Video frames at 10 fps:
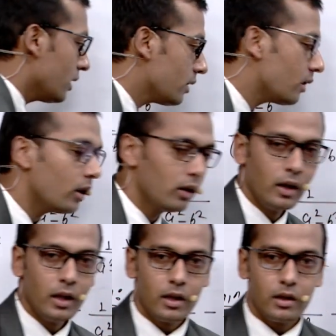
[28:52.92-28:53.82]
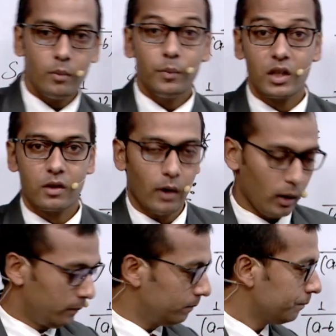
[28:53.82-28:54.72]
is the simplest
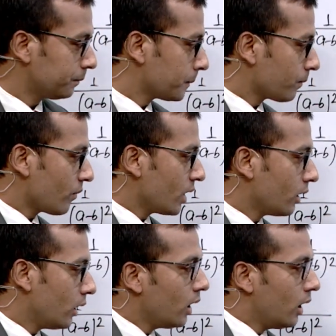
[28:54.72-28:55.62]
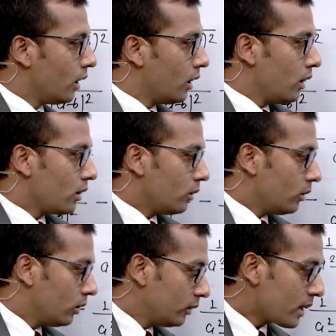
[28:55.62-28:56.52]
form. So
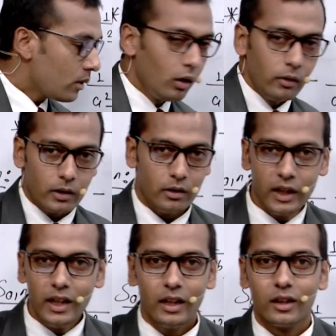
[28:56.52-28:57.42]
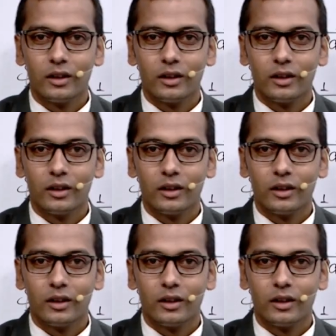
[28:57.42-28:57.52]
that's all for today.